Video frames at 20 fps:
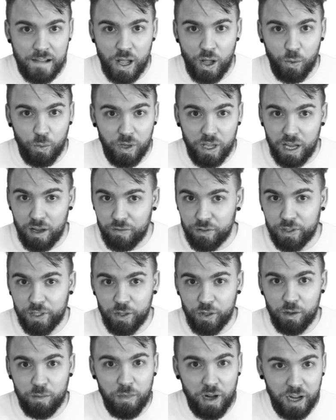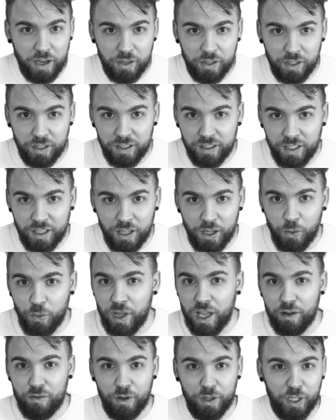We have our little model, we
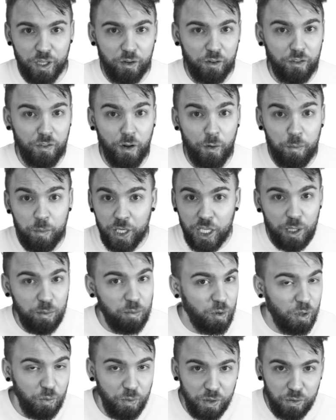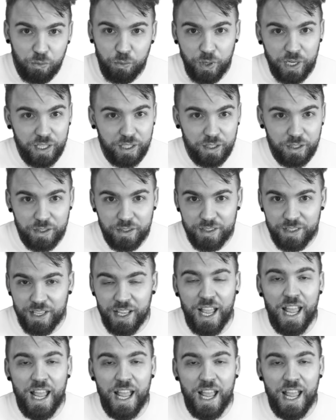have all of our people with wills,